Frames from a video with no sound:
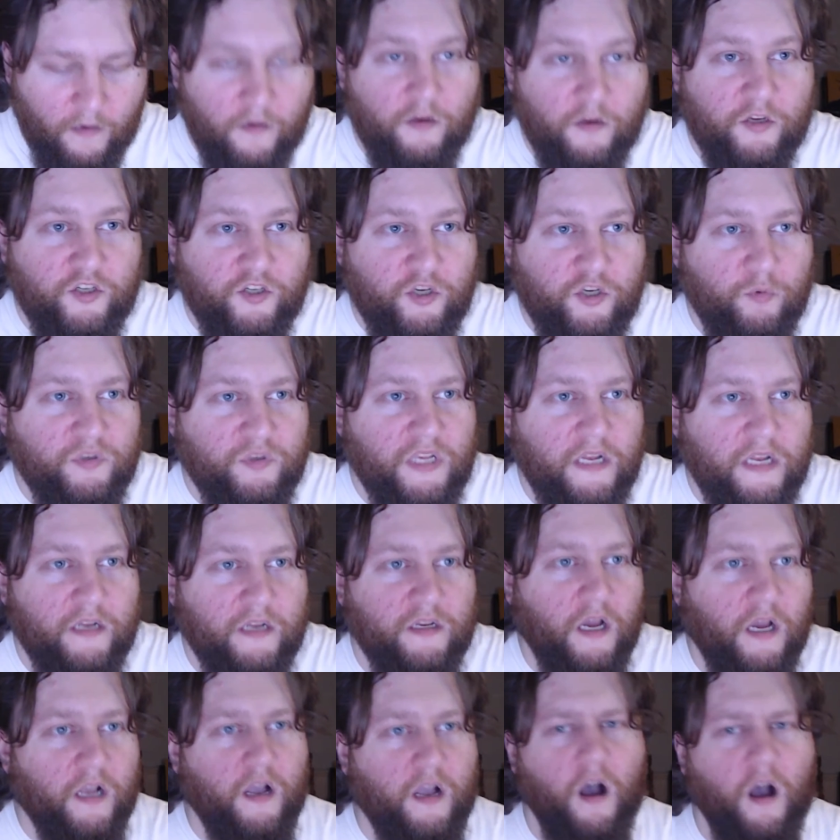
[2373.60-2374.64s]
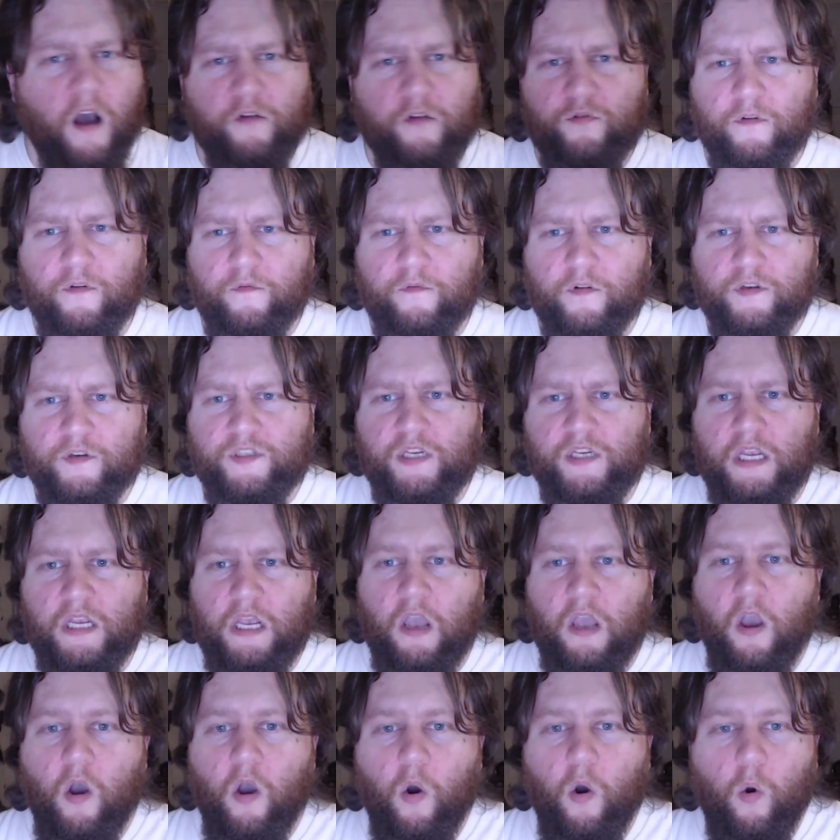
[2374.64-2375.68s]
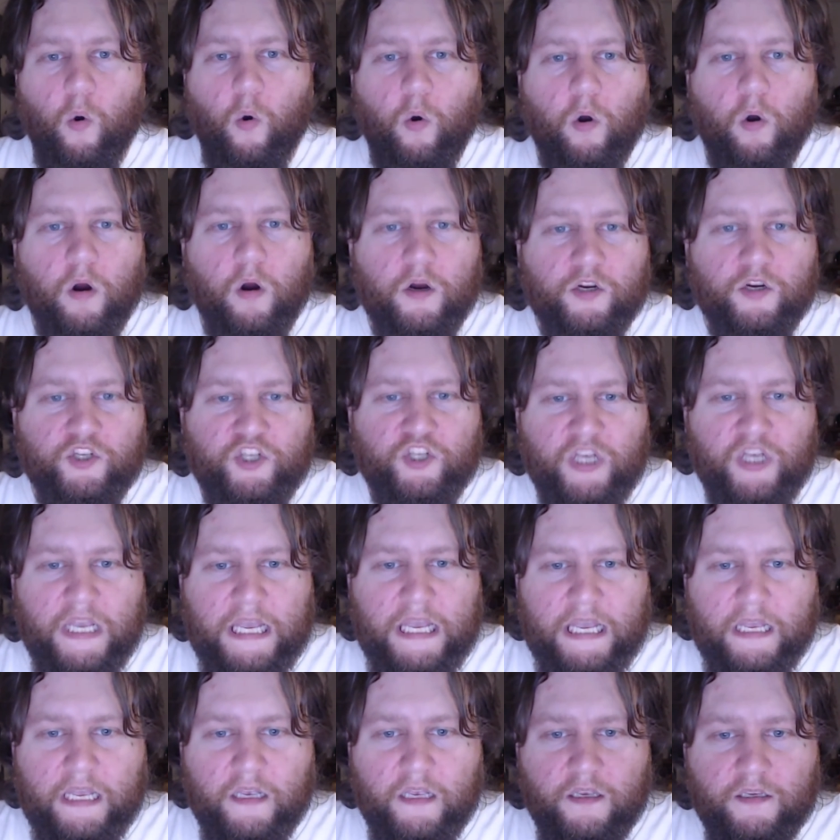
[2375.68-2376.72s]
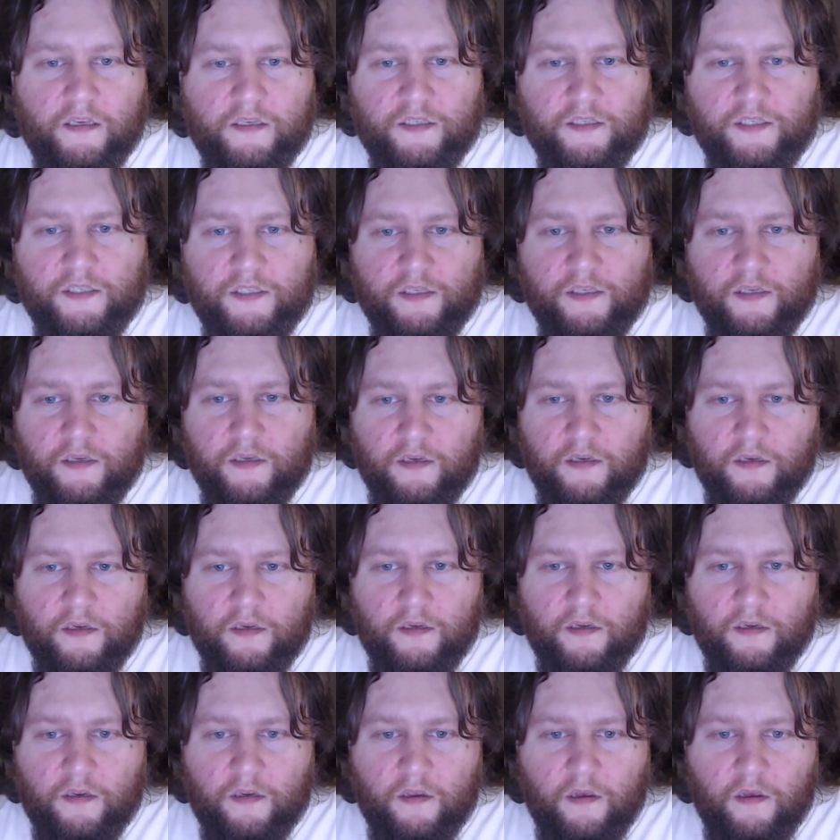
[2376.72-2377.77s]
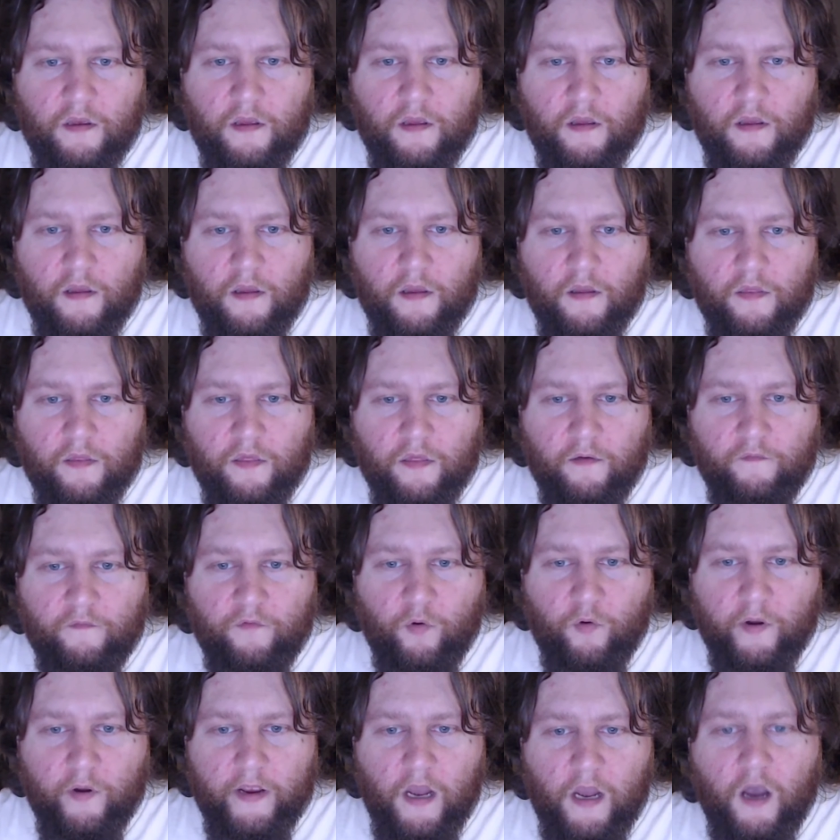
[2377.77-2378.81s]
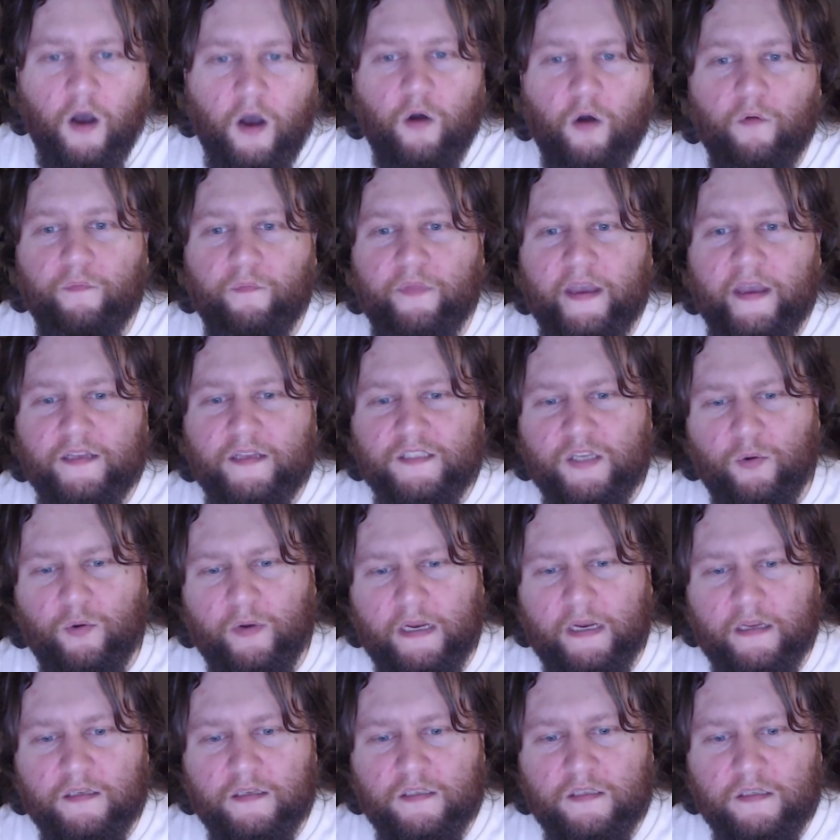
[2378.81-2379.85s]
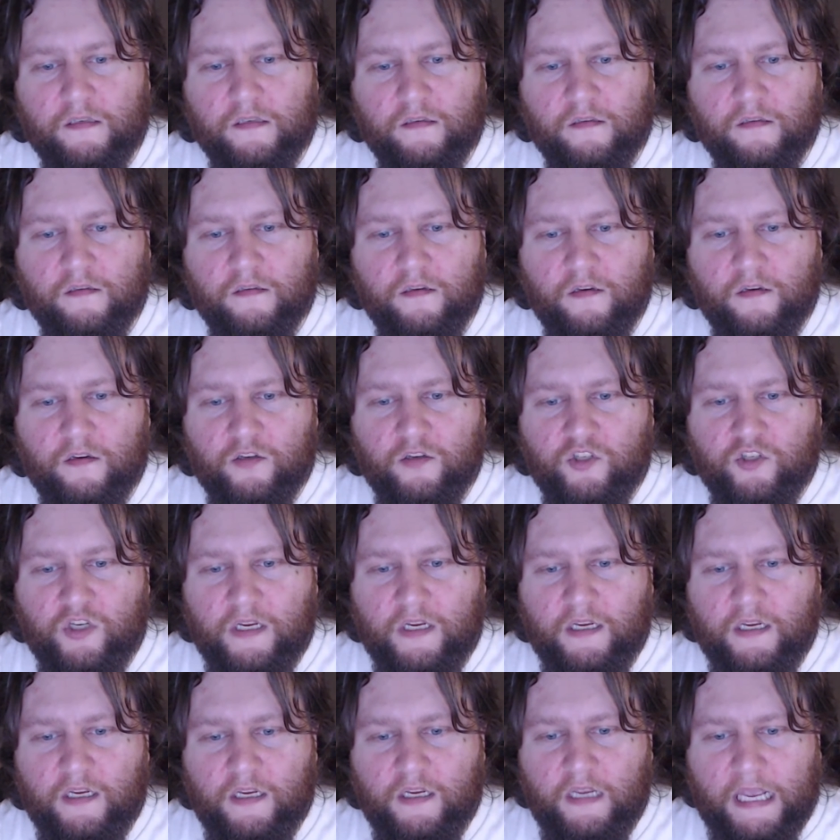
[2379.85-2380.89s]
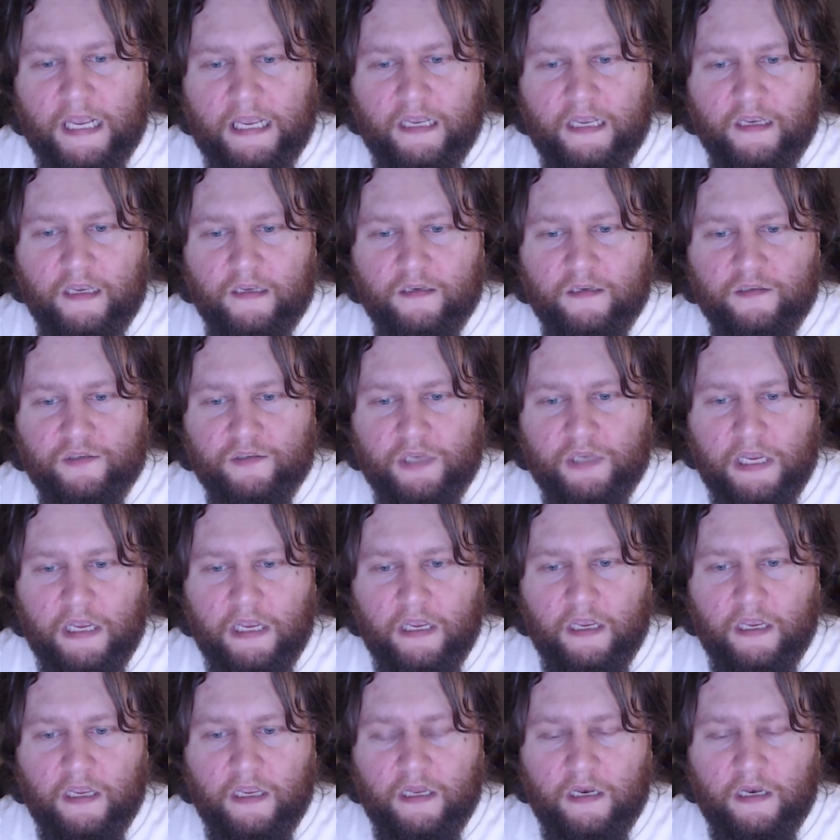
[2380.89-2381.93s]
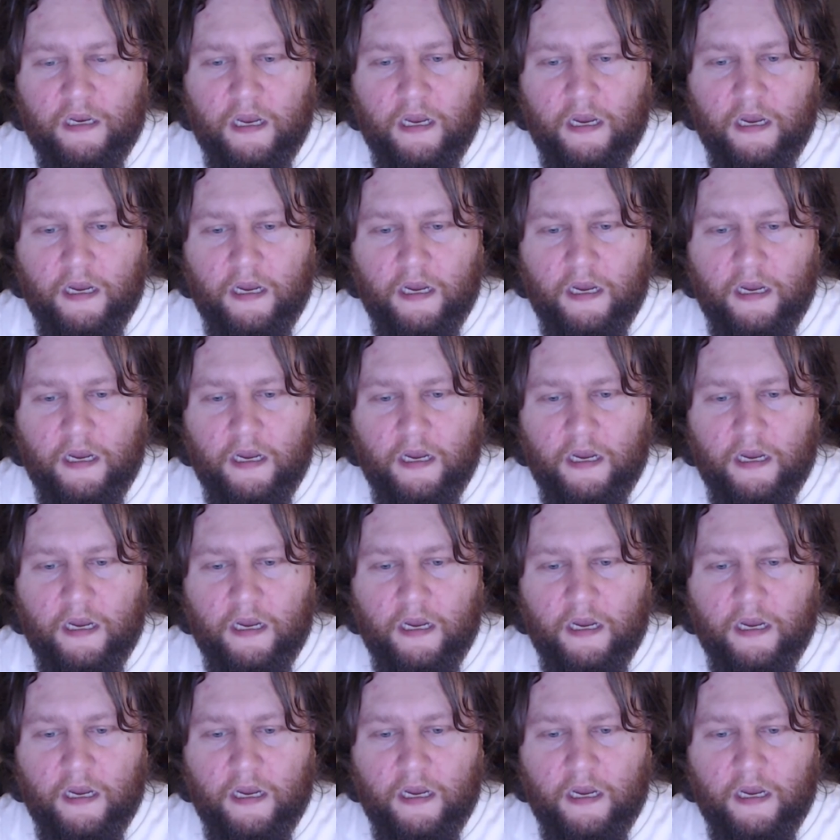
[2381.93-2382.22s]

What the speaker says: She was in a controversy, or she is the voice... Oh, that's who it is. She is in...